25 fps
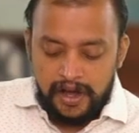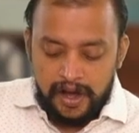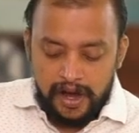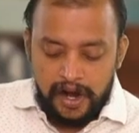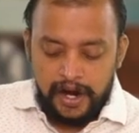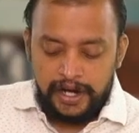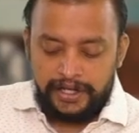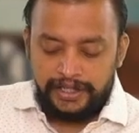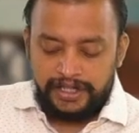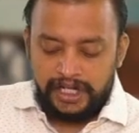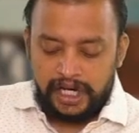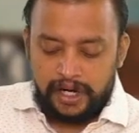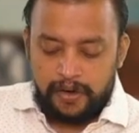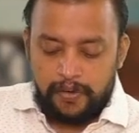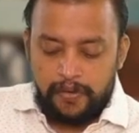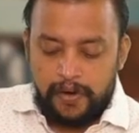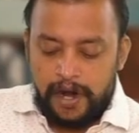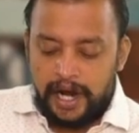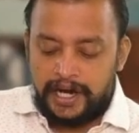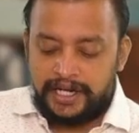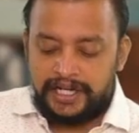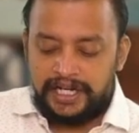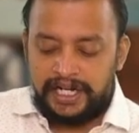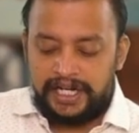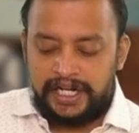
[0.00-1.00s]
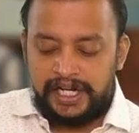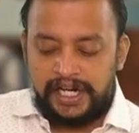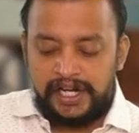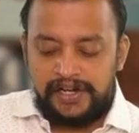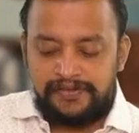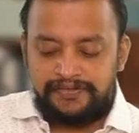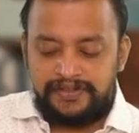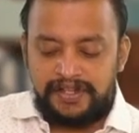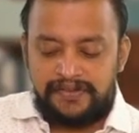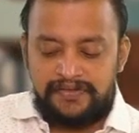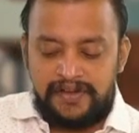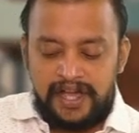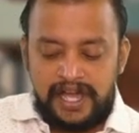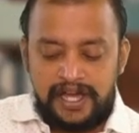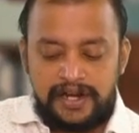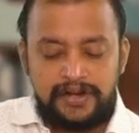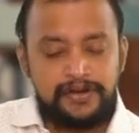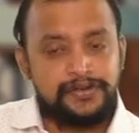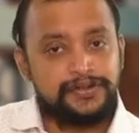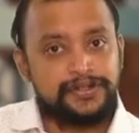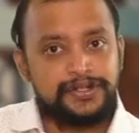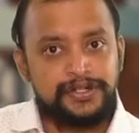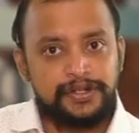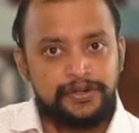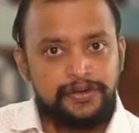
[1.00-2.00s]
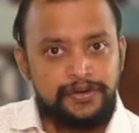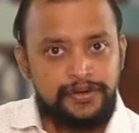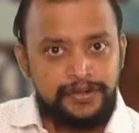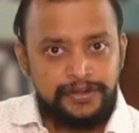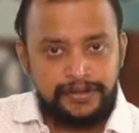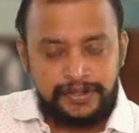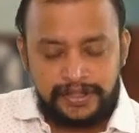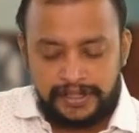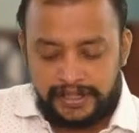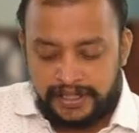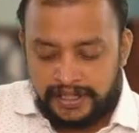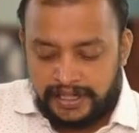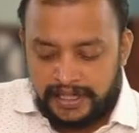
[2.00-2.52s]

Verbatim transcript: on the quantity of the warehoused goods